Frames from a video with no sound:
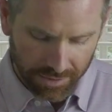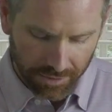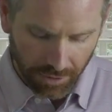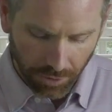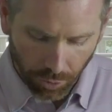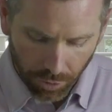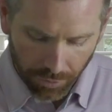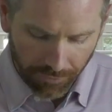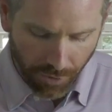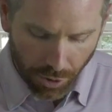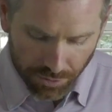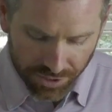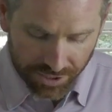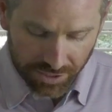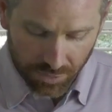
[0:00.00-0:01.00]
The Lord of
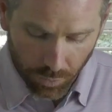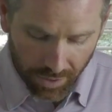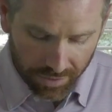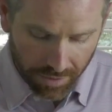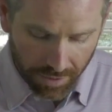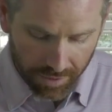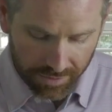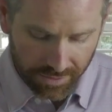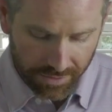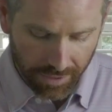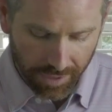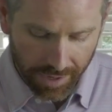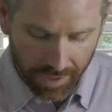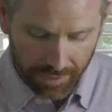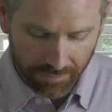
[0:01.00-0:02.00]
hosts is with us.
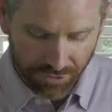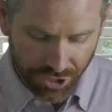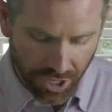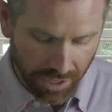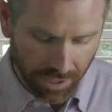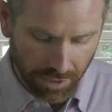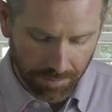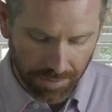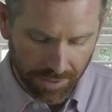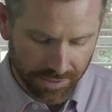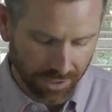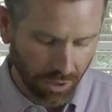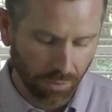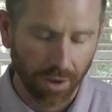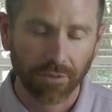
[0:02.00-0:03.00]
The God of Jacob
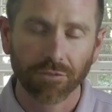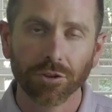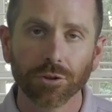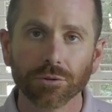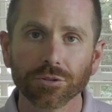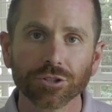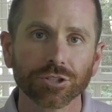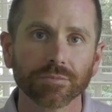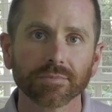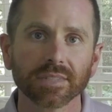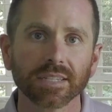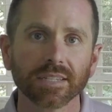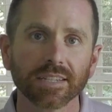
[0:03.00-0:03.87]
is our refuge.